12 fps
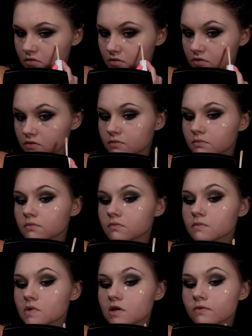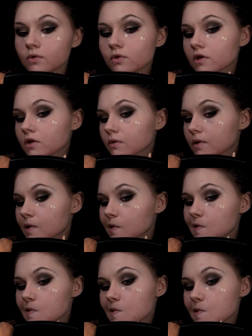this evil thing right
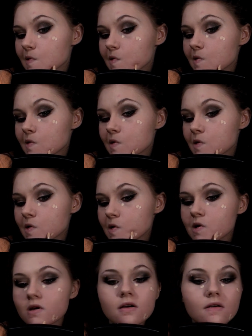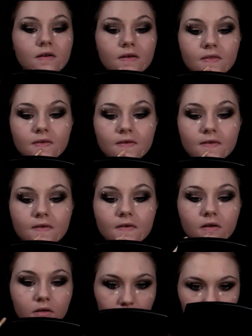here, right
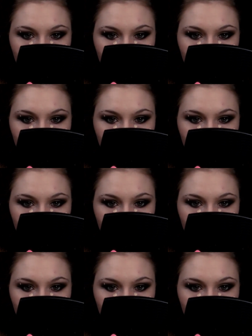there,